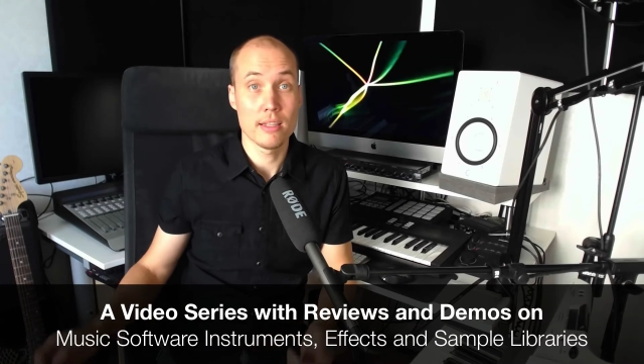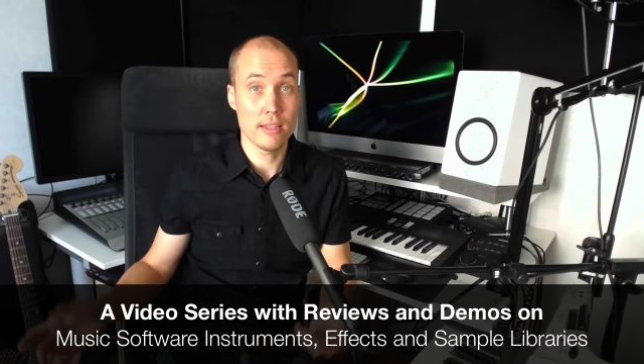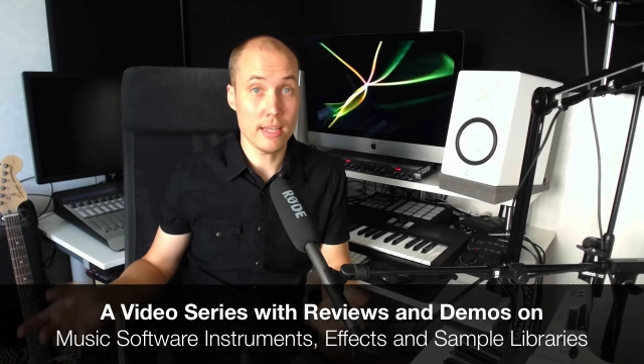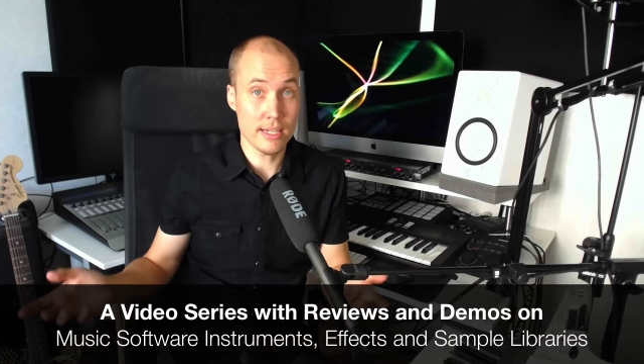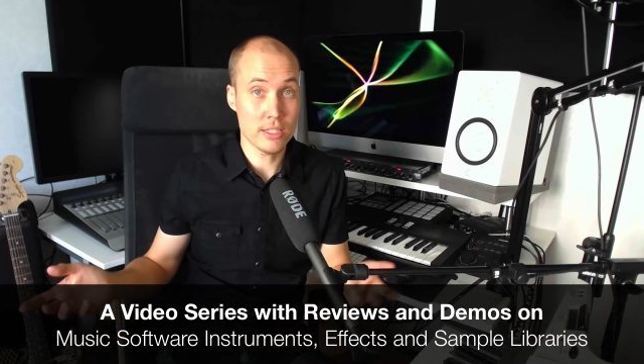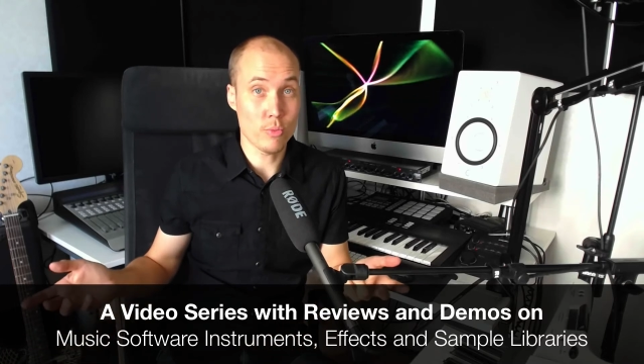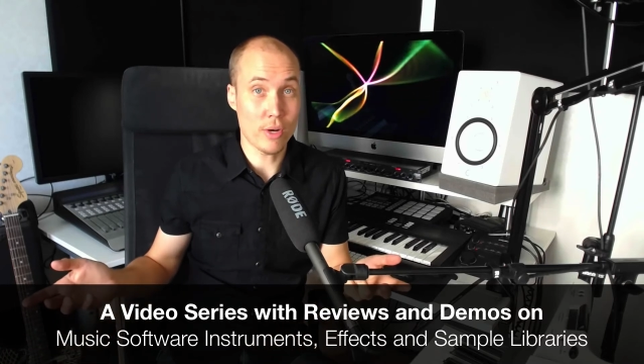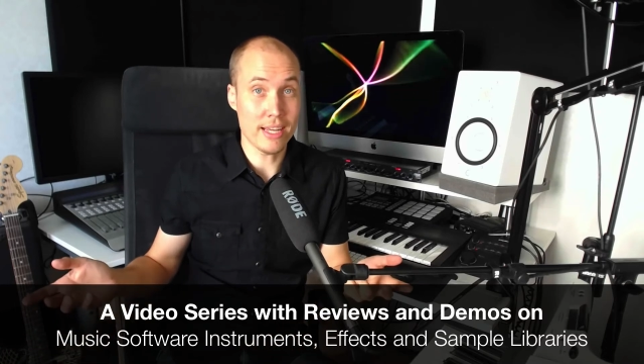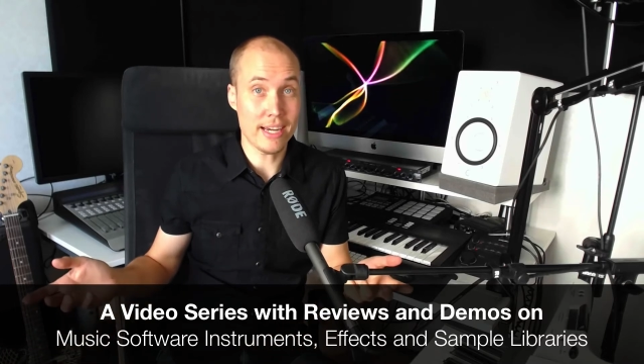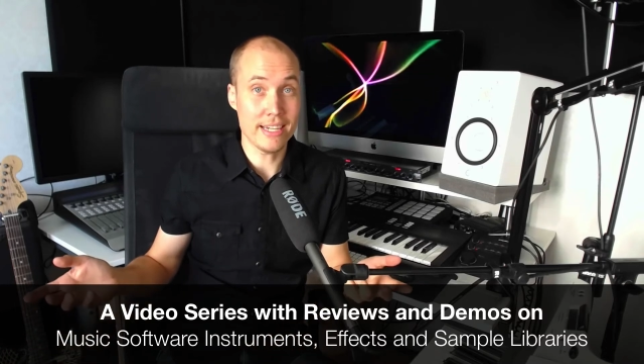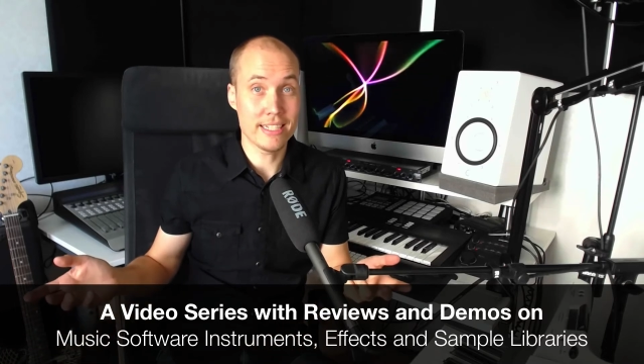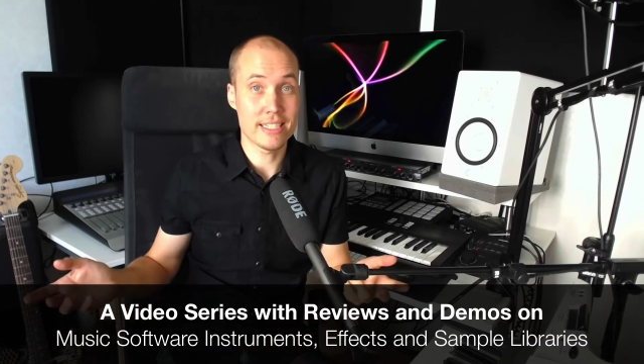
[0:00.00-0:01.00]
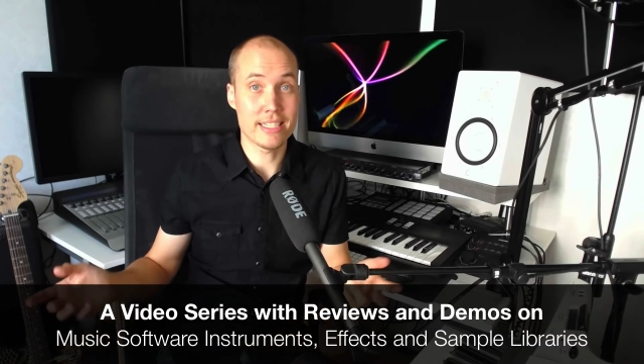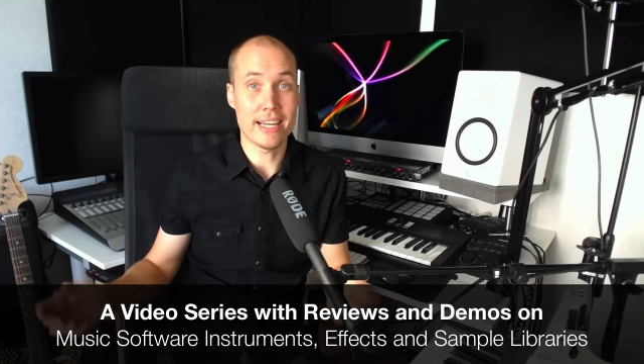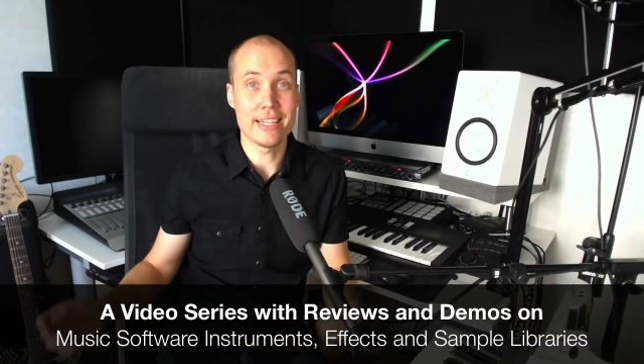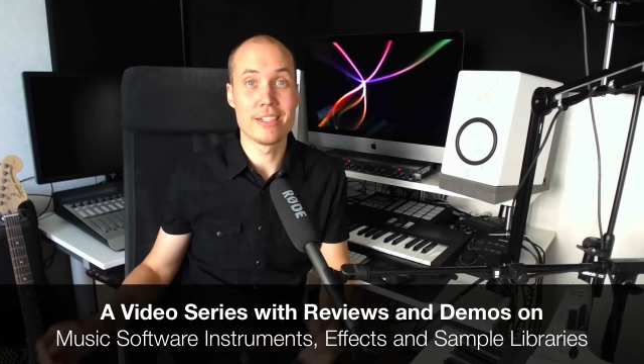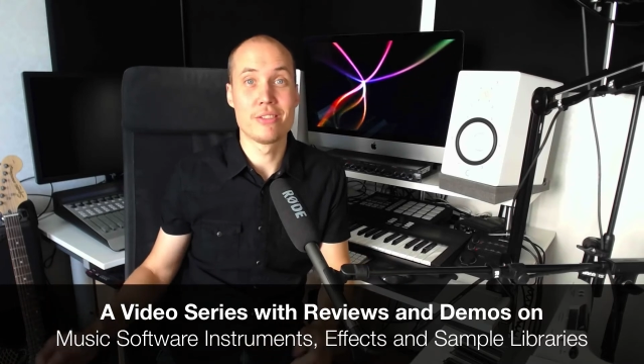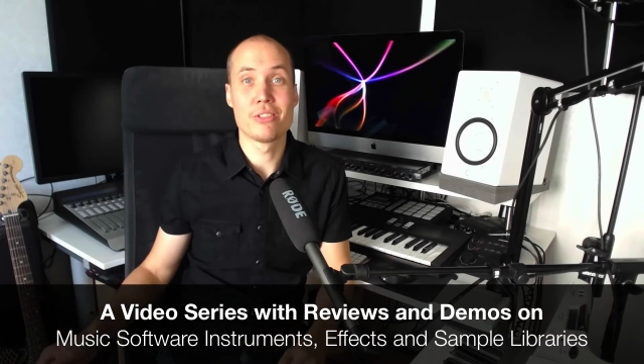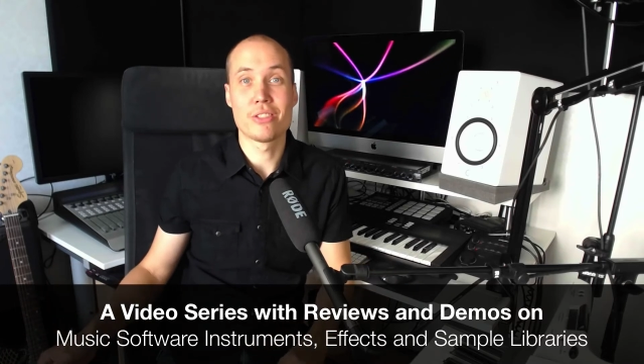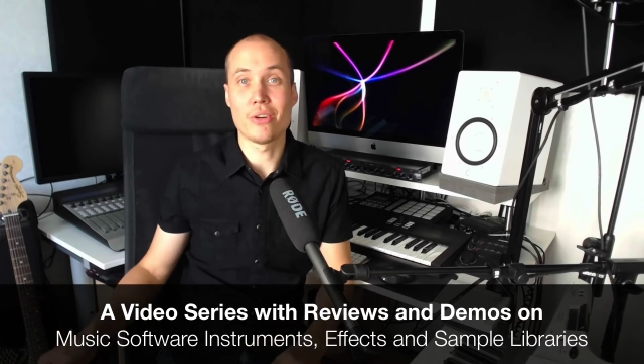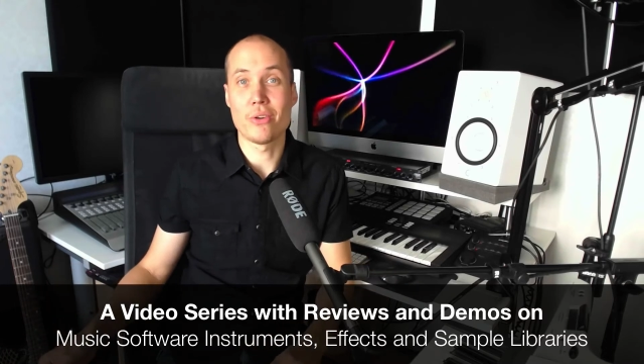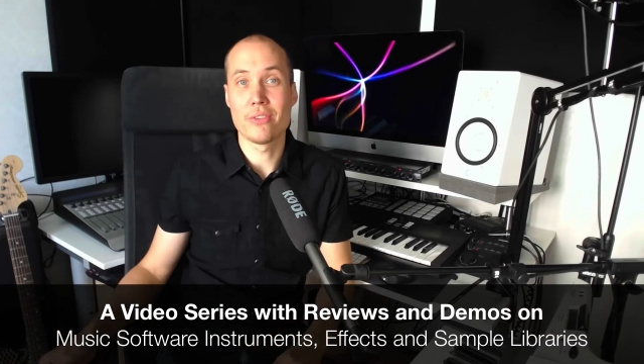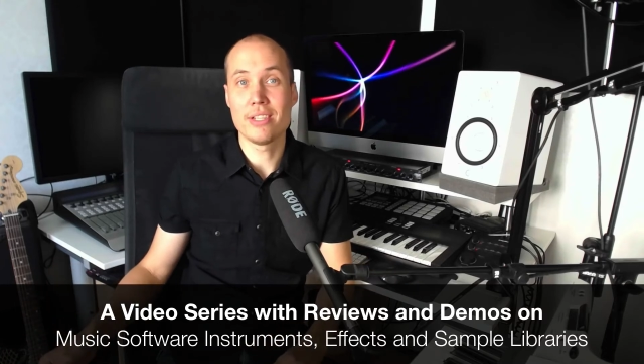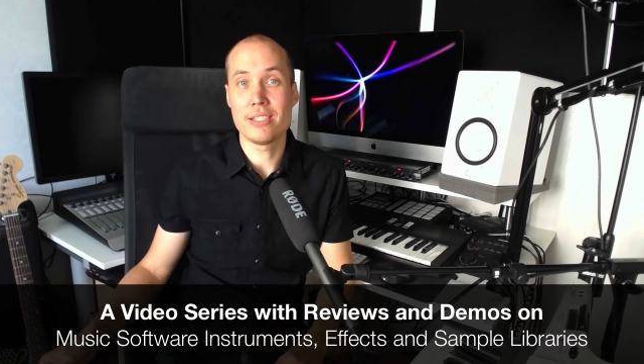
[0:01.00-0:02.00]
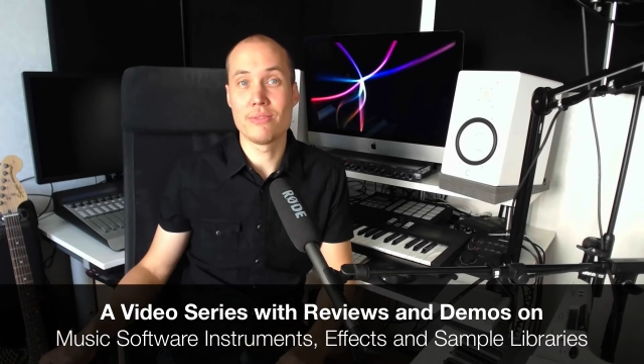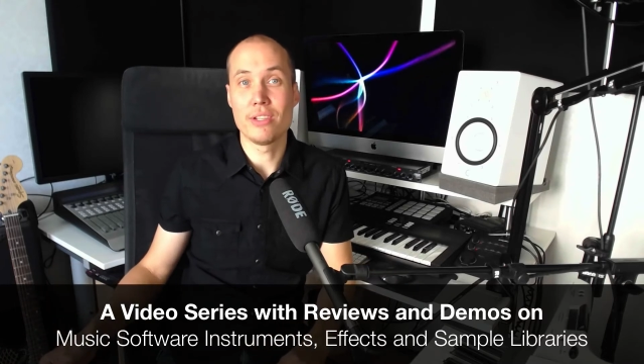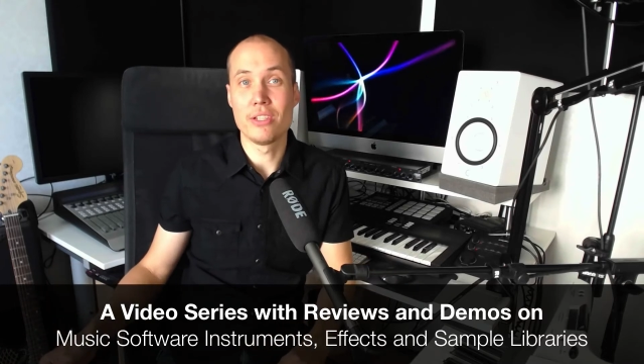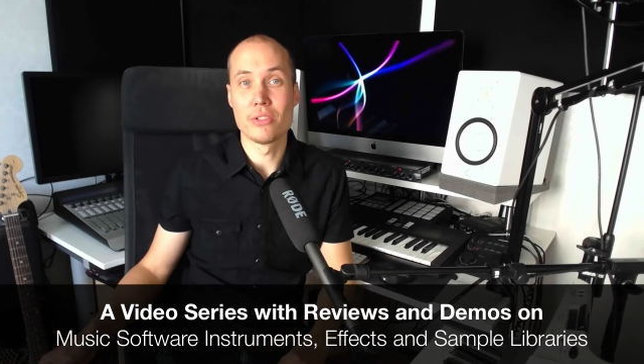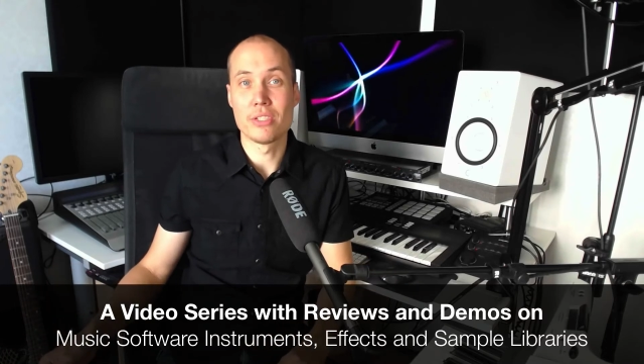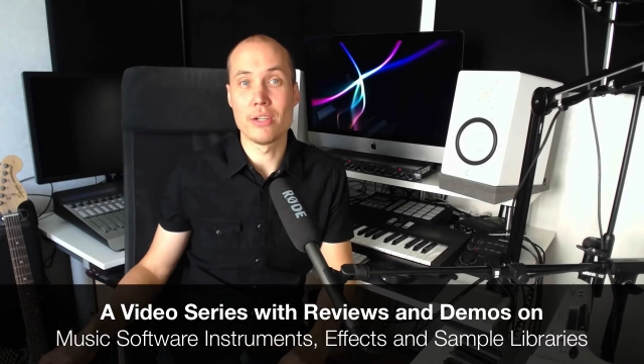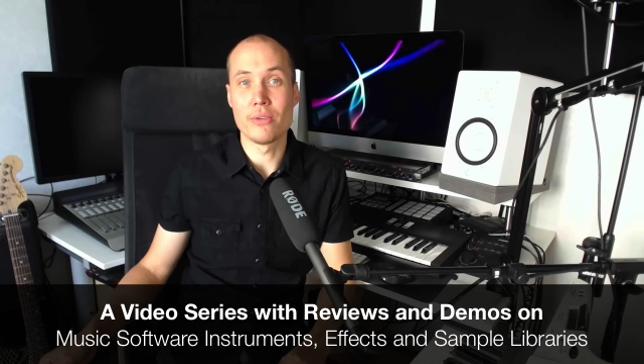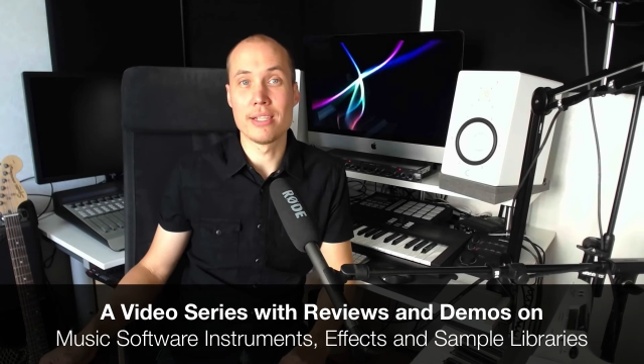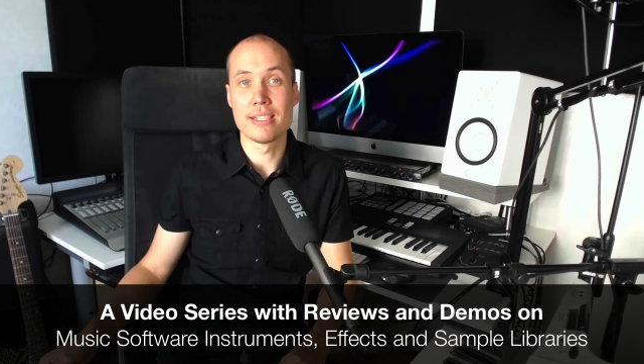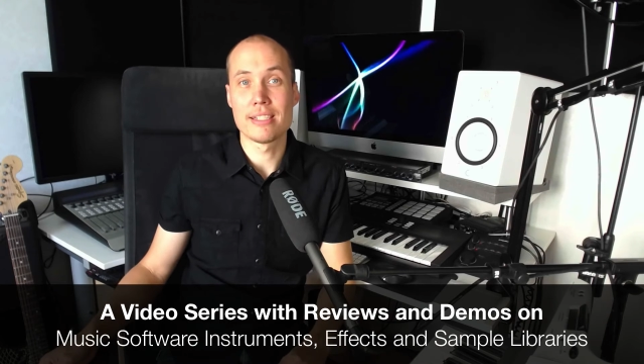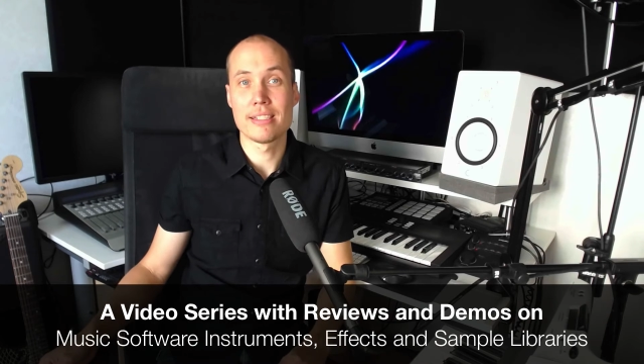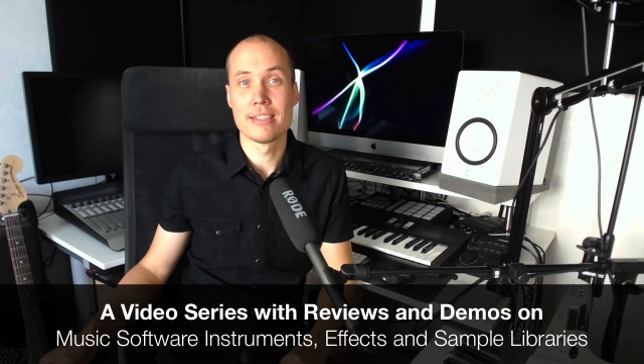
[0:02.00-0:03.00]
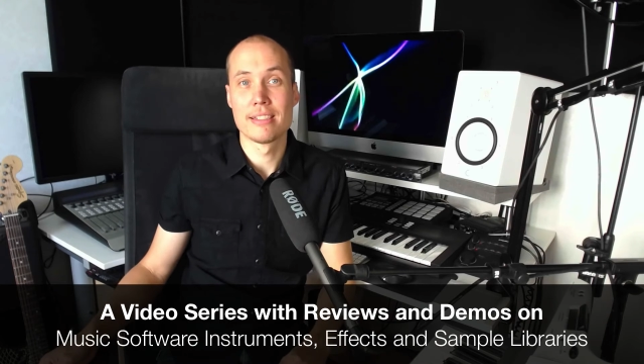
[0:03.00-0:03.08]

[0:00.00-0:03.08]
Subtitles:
That is why I decided to start this video series.